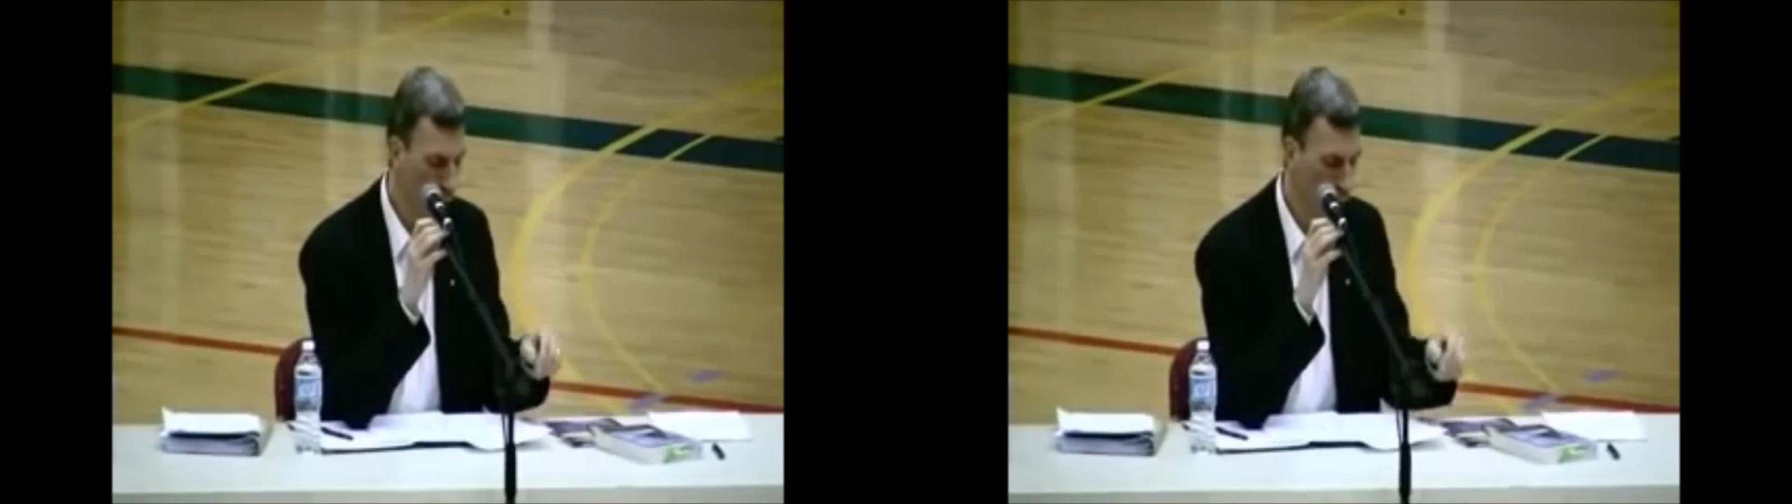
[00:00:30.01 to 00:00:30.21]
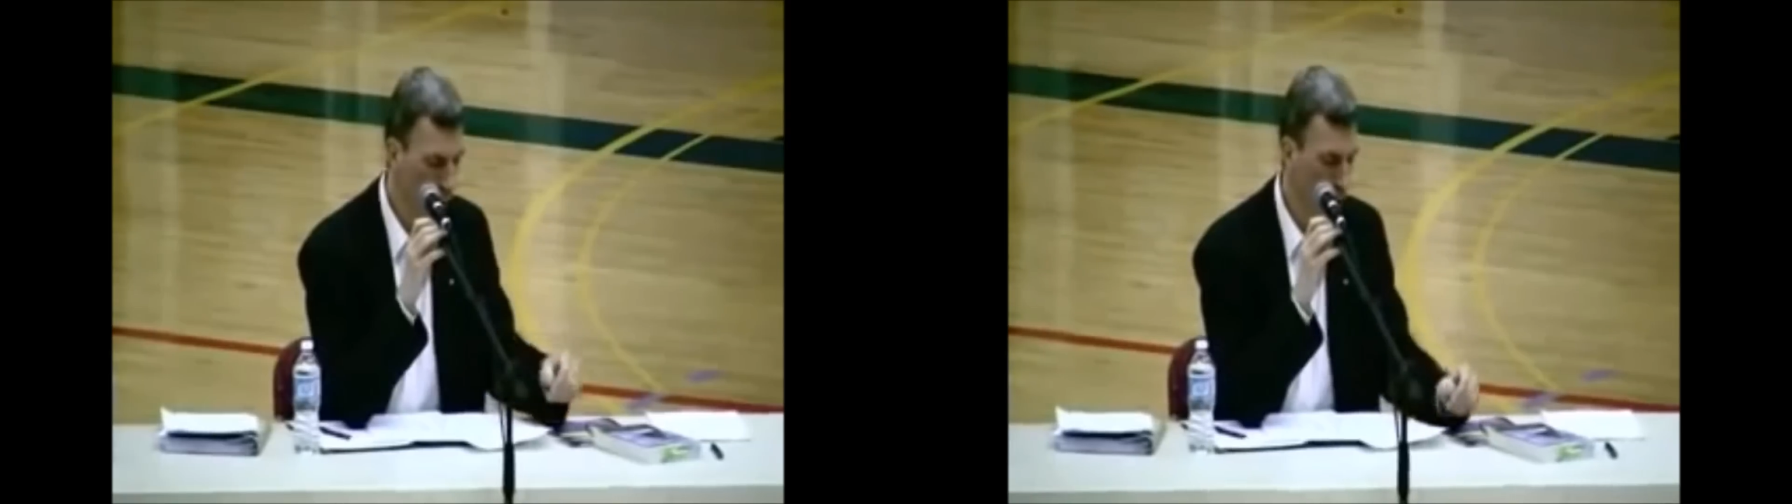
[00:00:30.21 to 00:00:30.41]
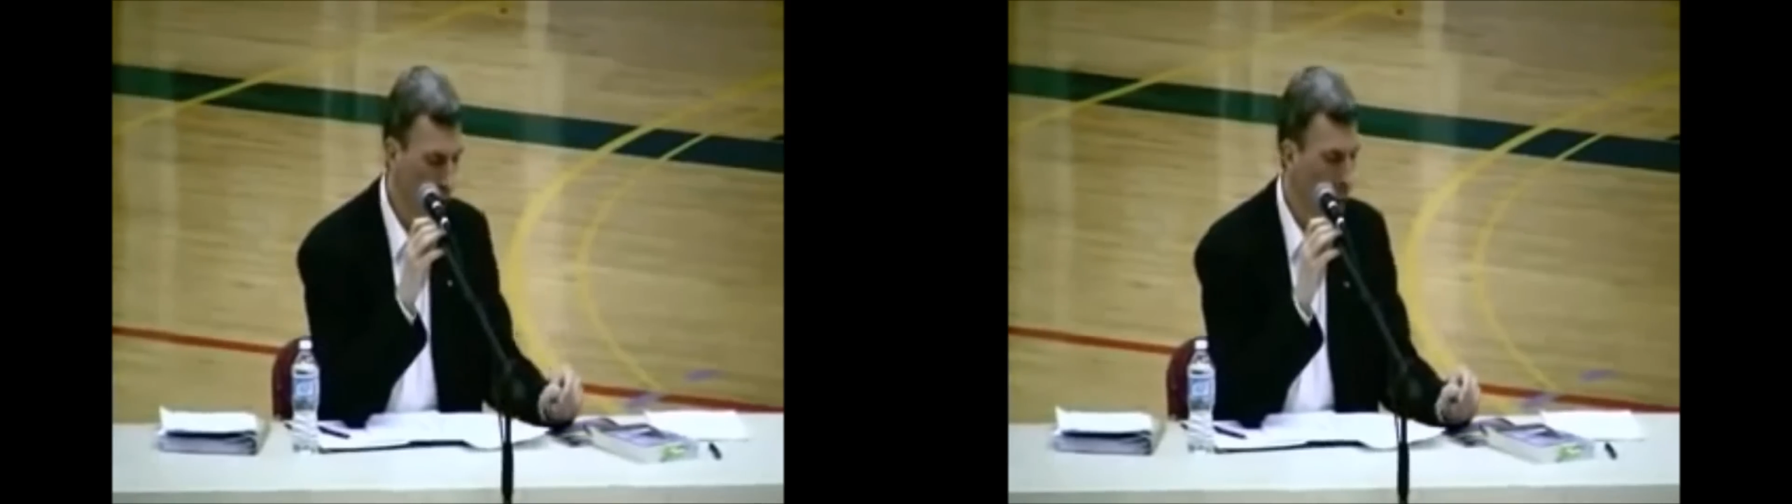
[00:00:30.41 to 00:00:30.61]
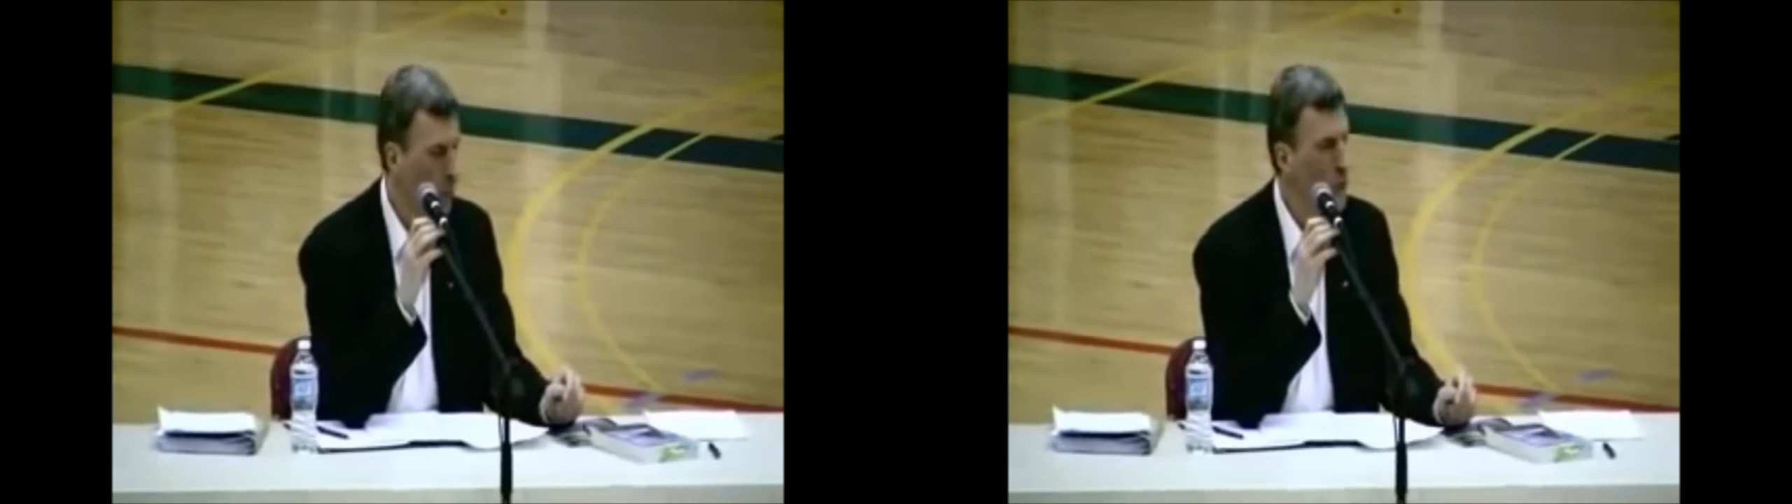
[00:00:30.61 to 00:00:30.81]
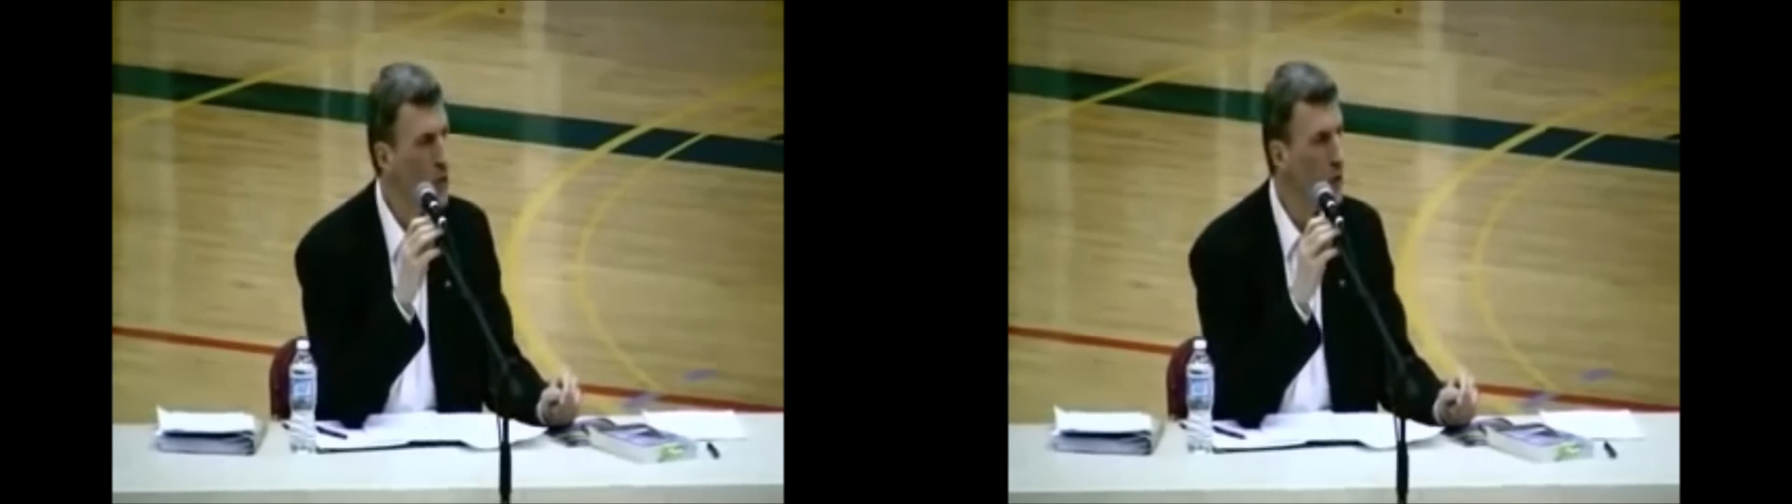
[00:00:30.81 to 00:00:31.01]

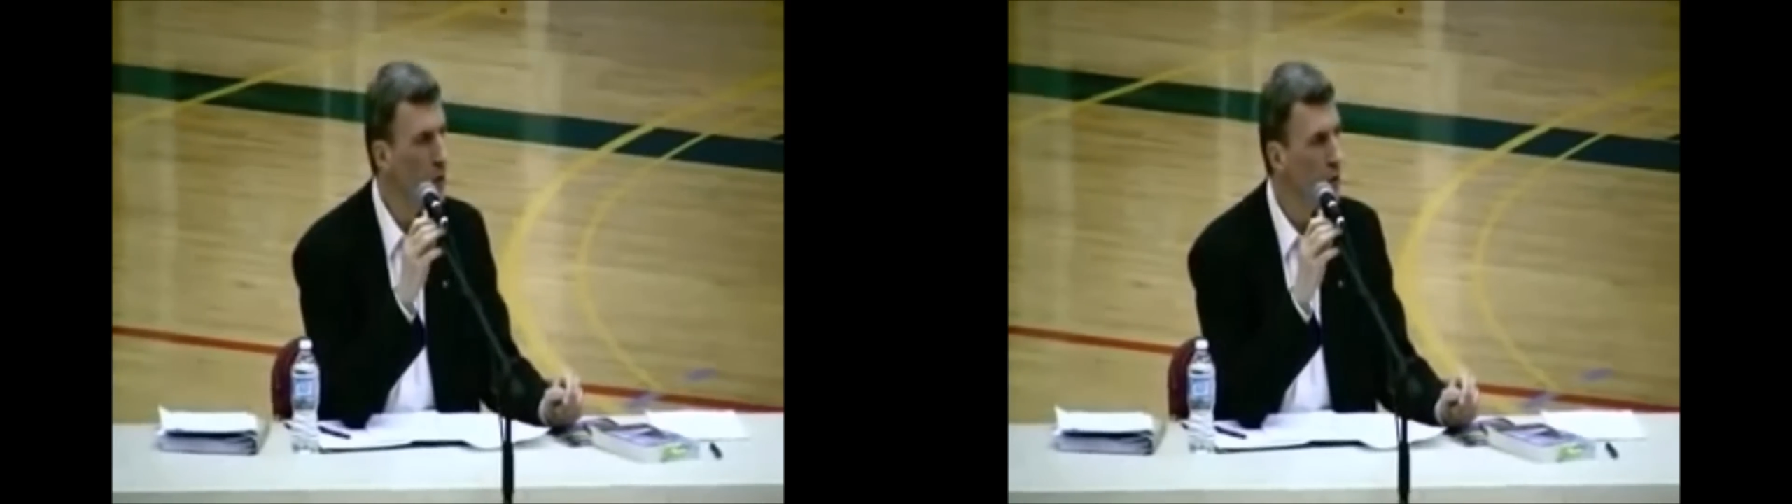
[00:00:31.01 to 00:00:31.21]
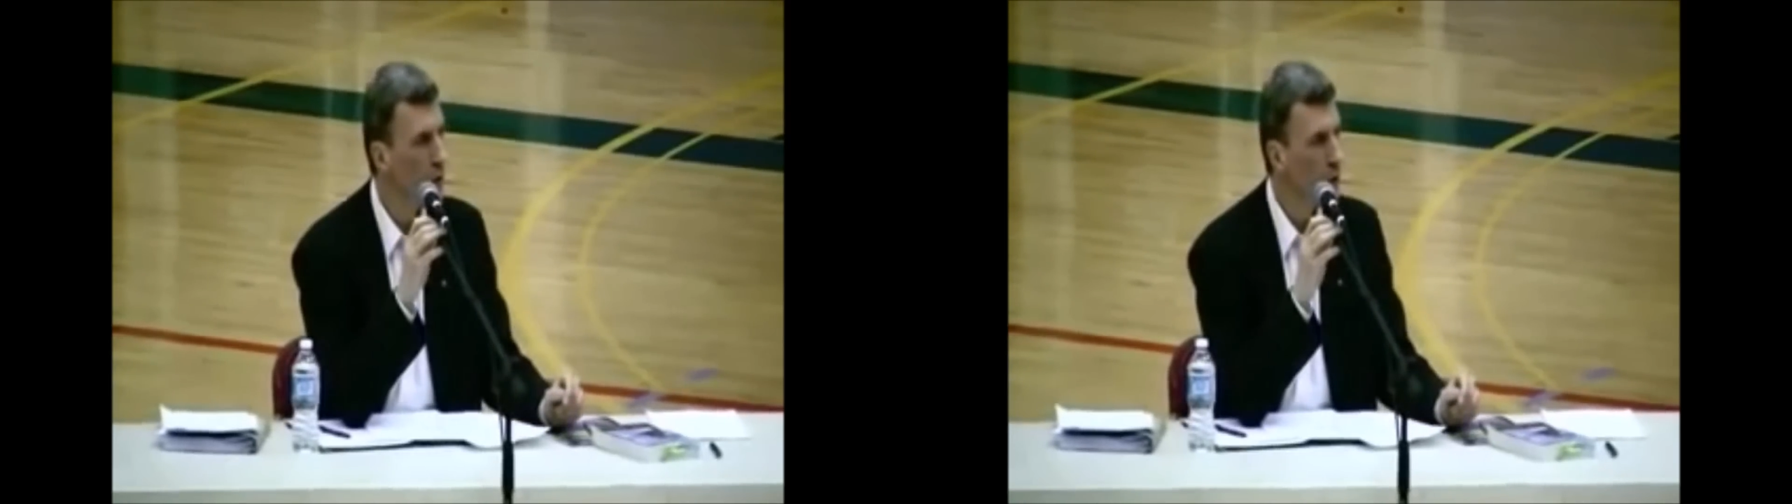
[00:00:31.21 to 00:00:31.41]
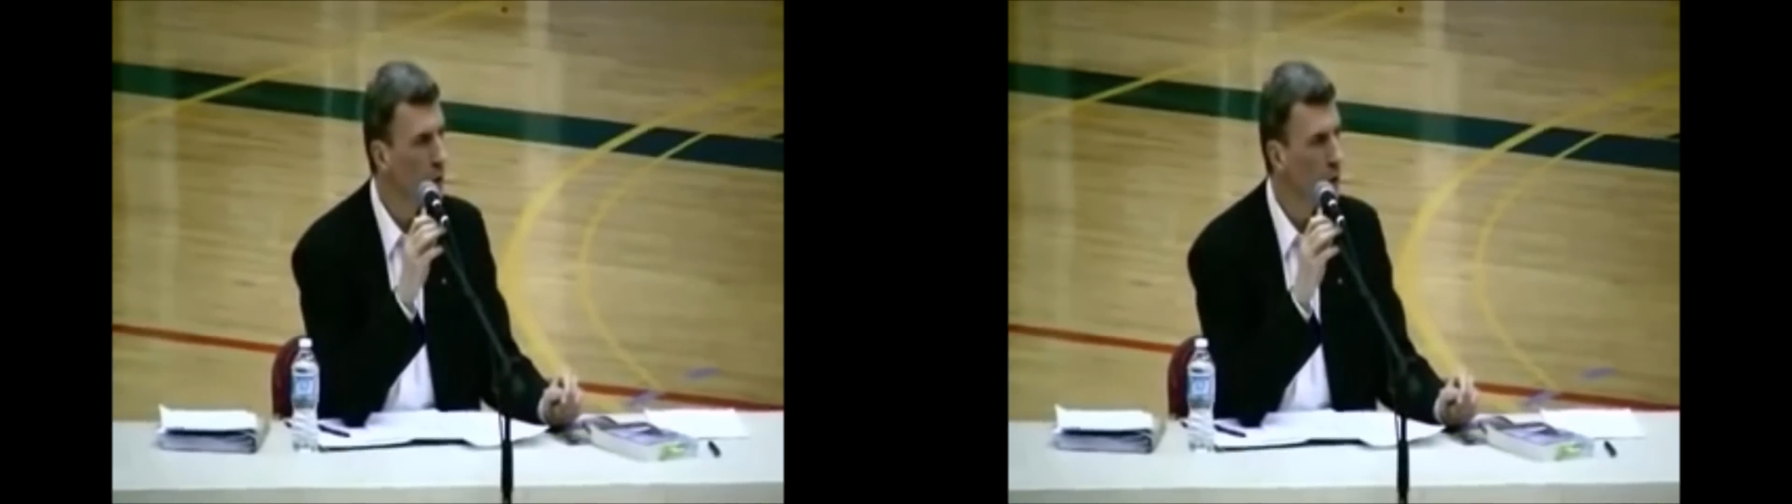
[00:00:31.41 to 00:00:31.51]
worldviews